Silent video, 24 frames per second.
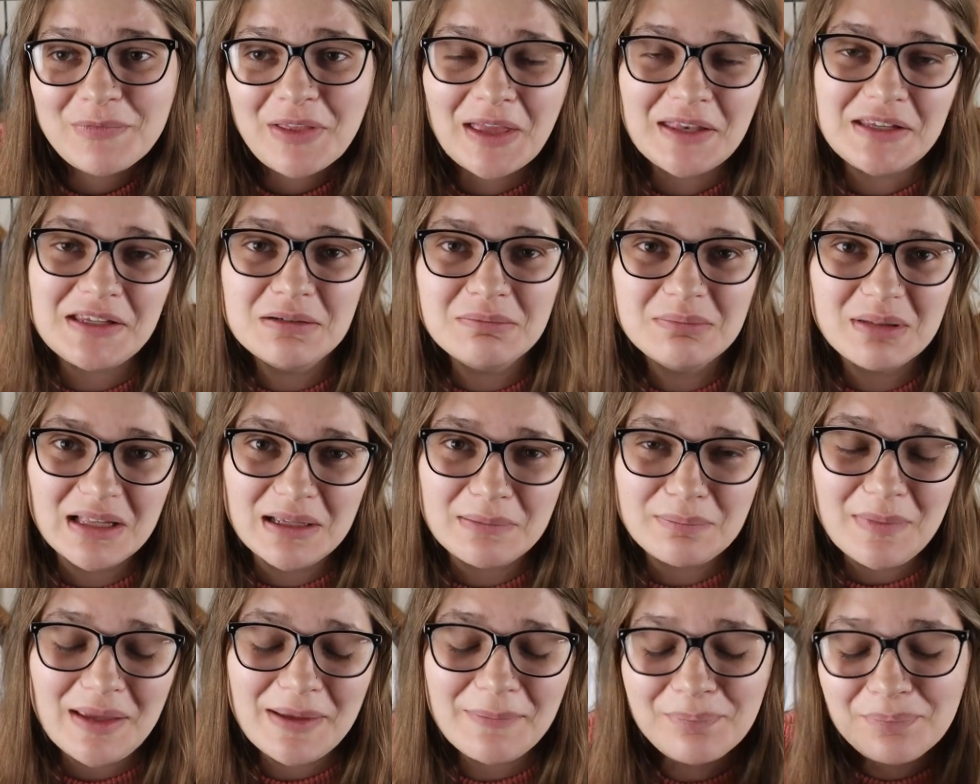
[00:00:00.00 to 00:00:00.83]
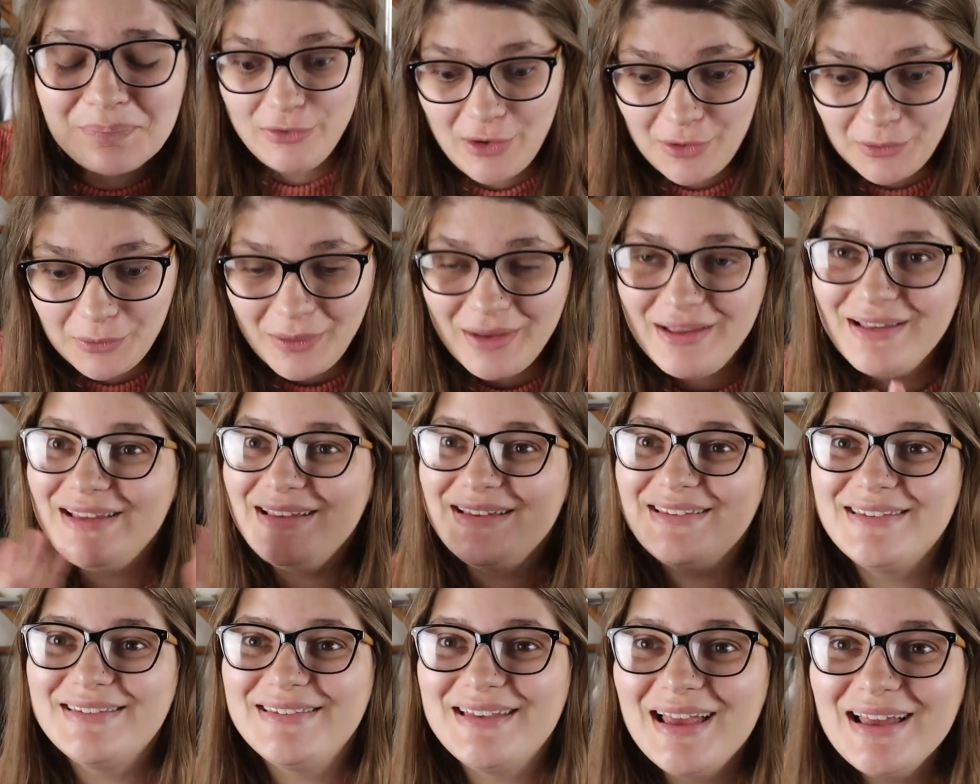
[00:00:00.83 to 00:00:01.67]
Can you blame me? So
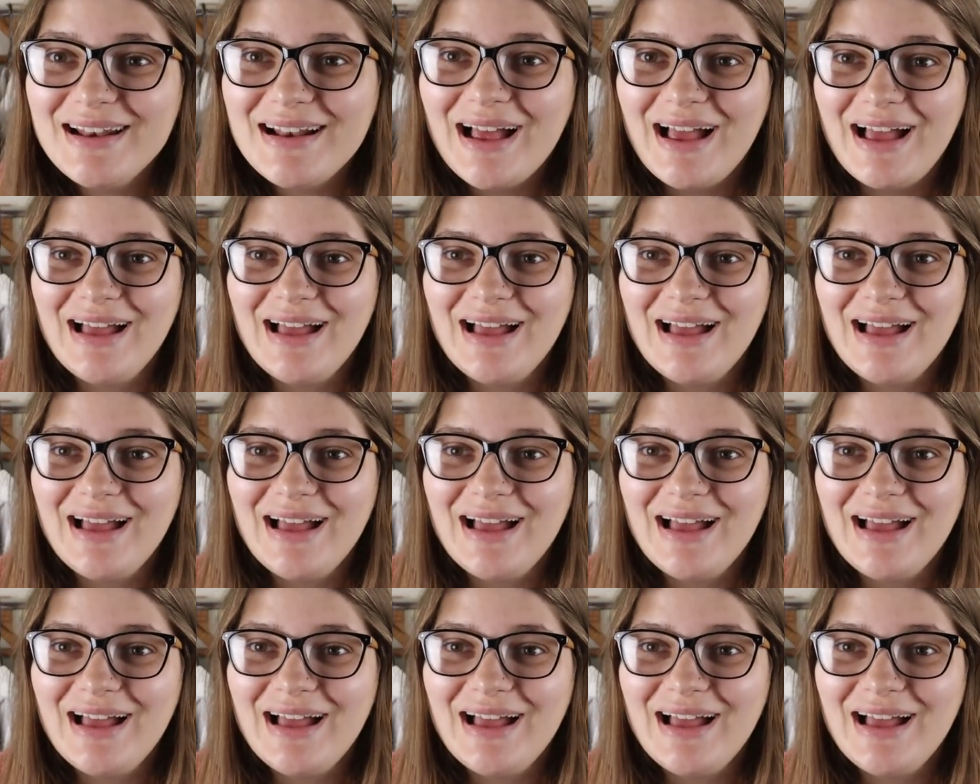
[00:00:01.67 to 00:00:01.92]
instead,